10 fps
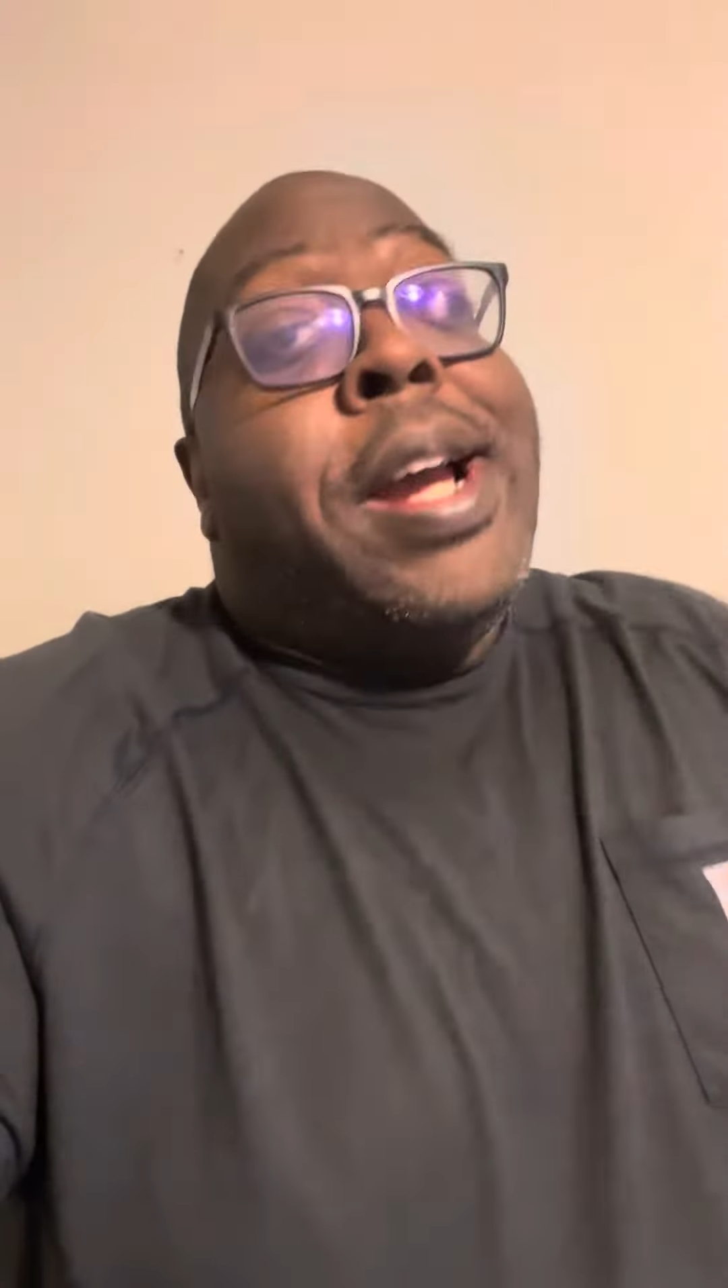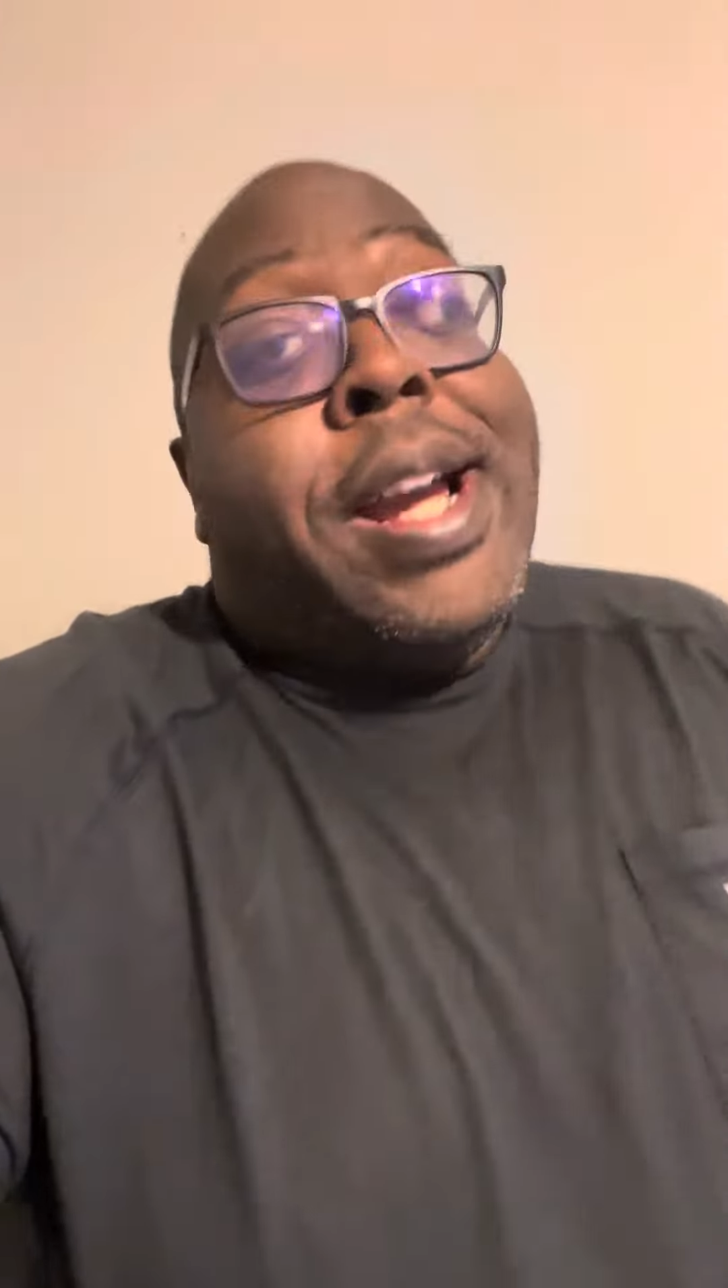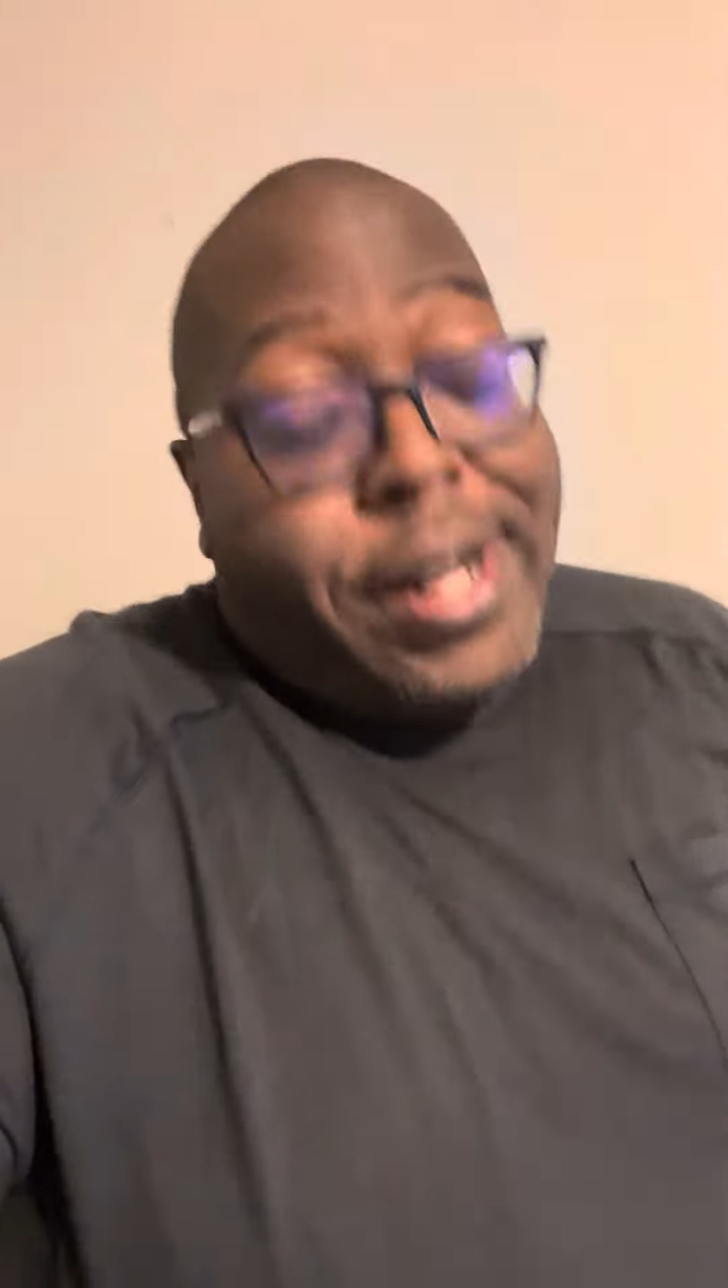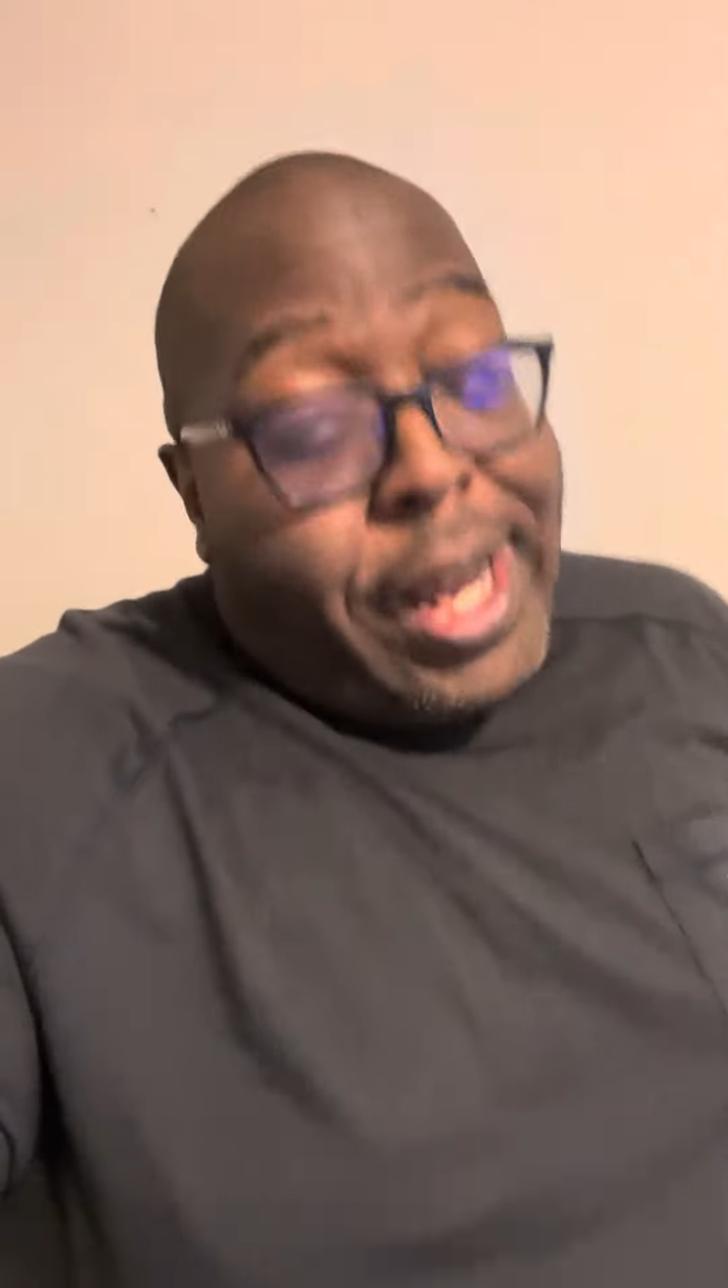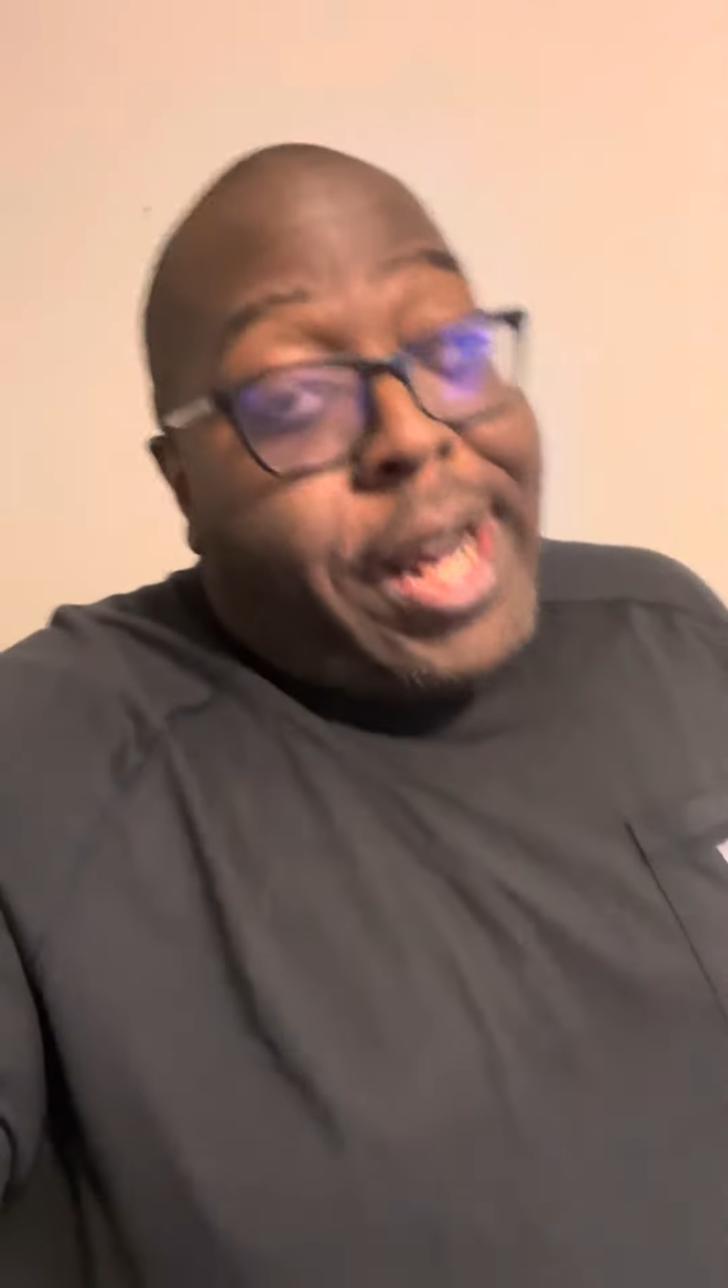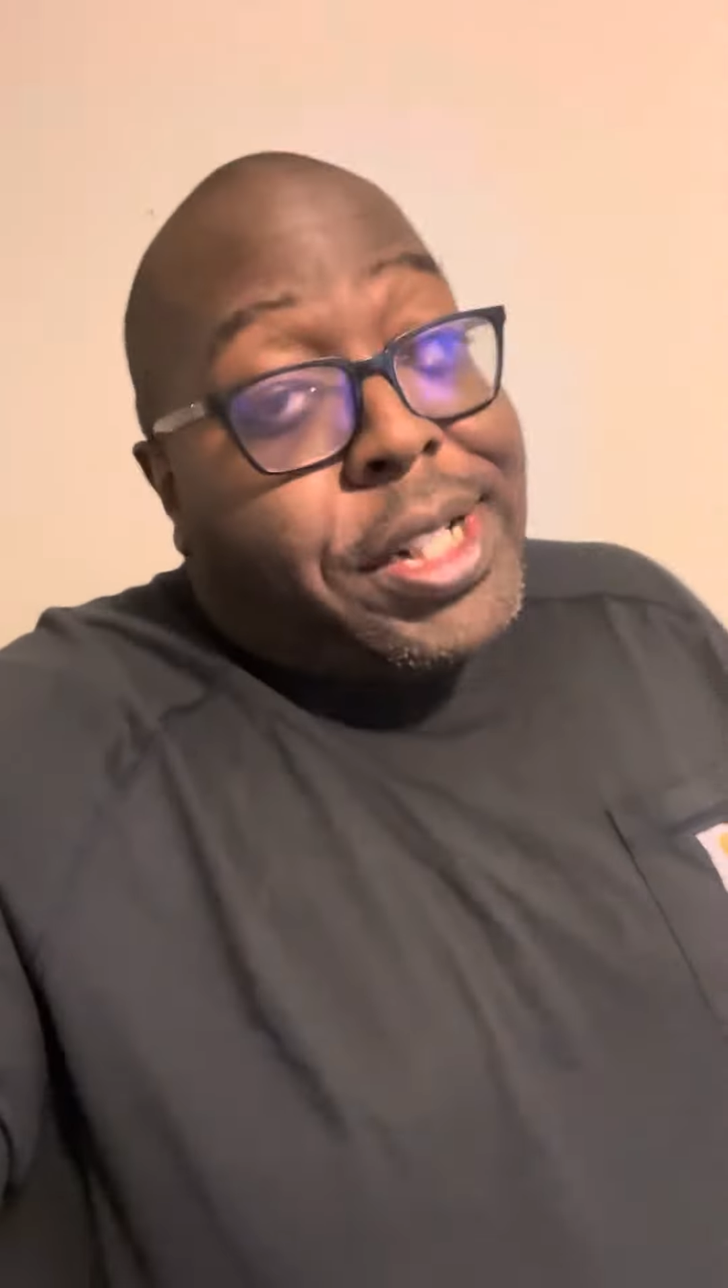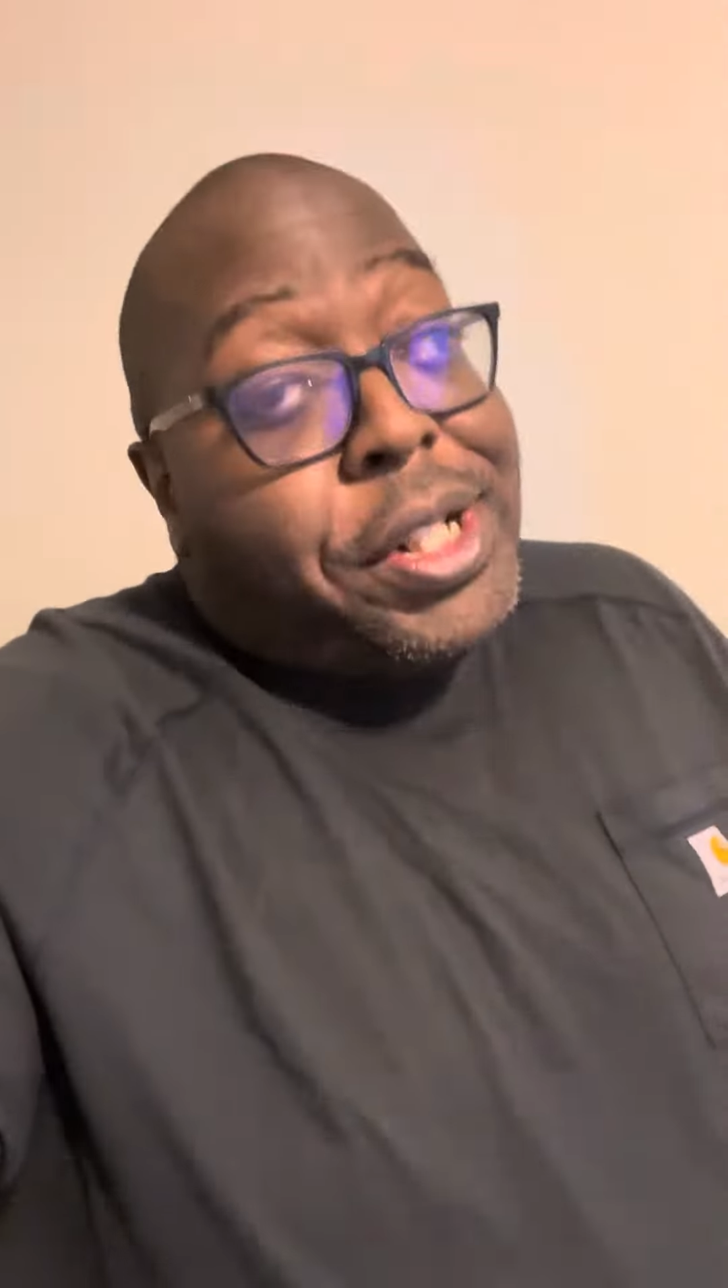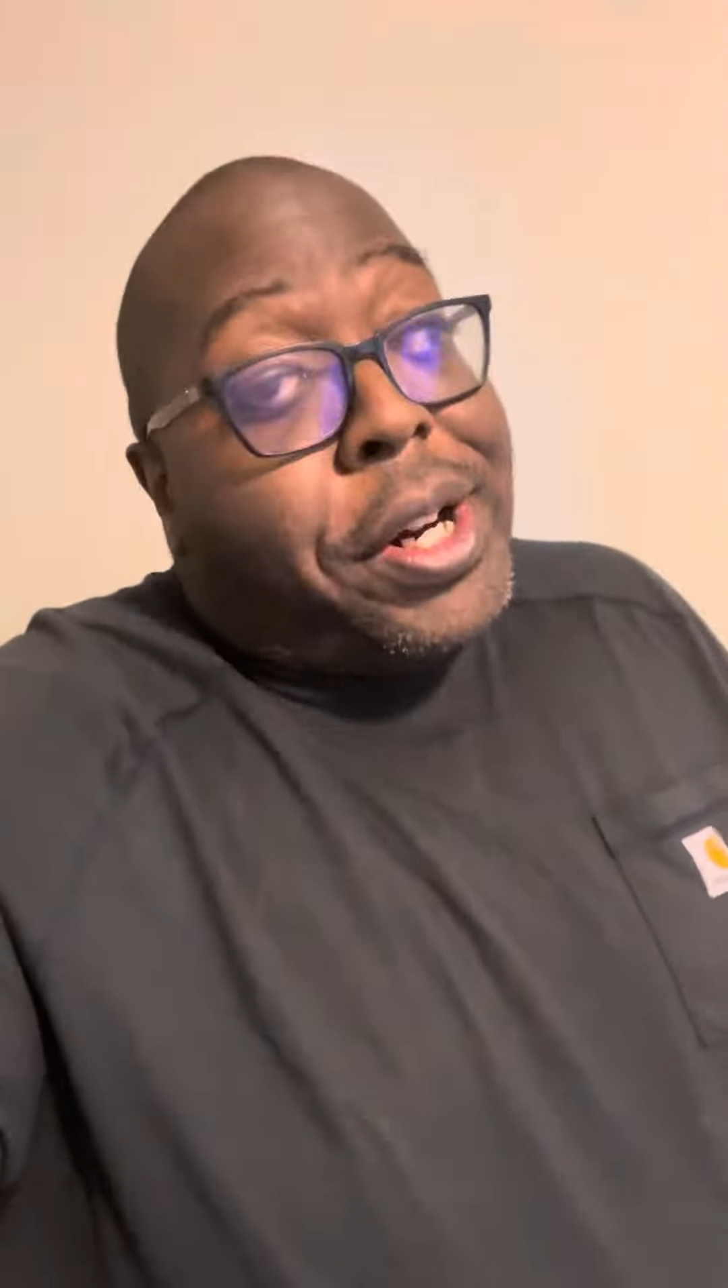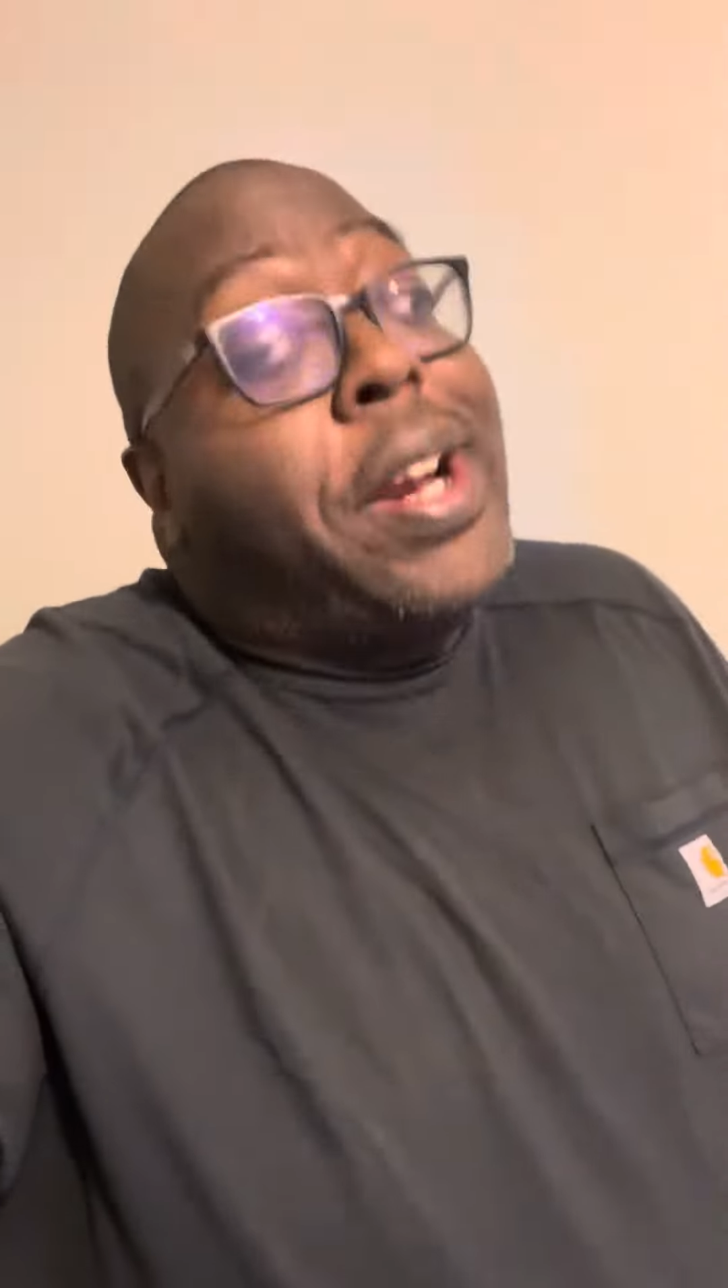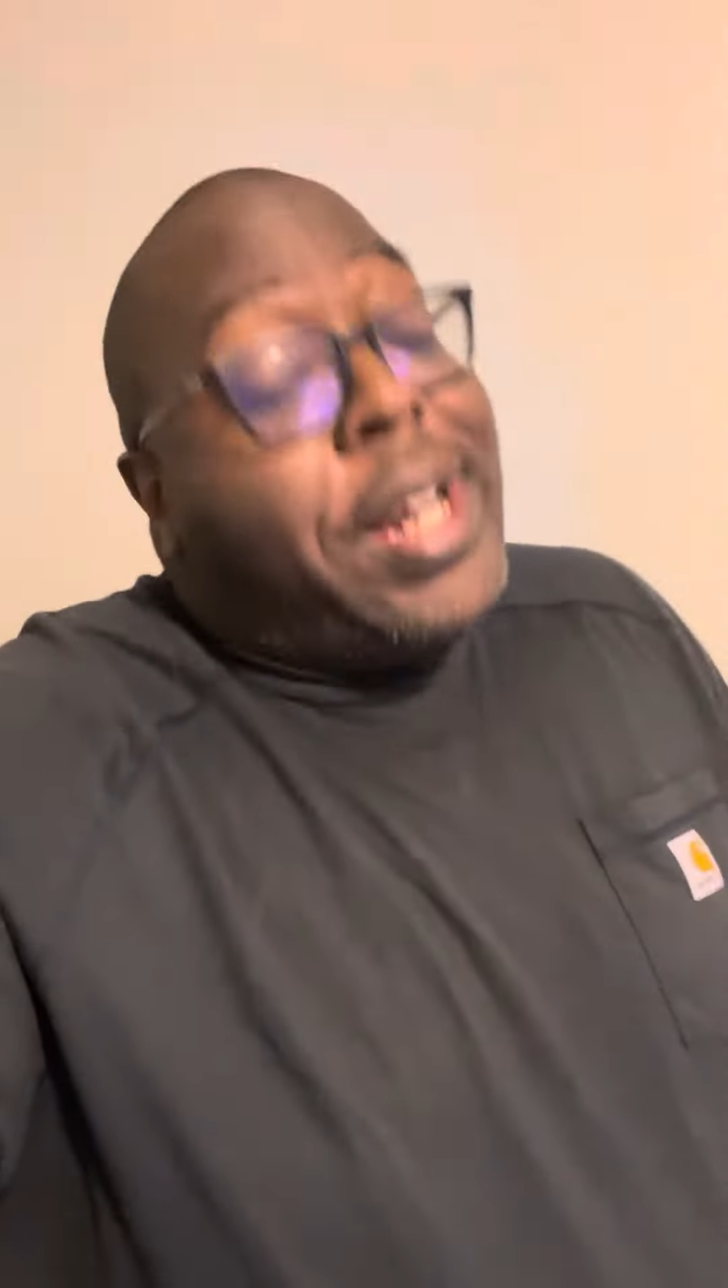next
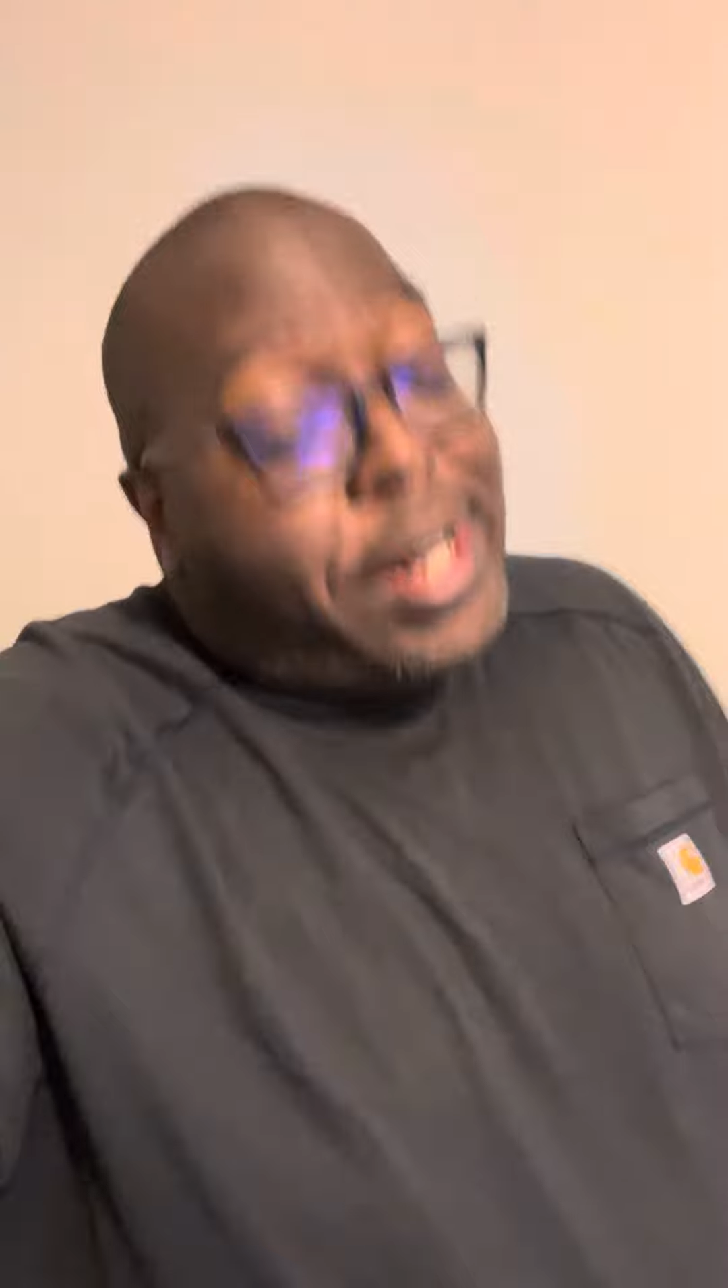year in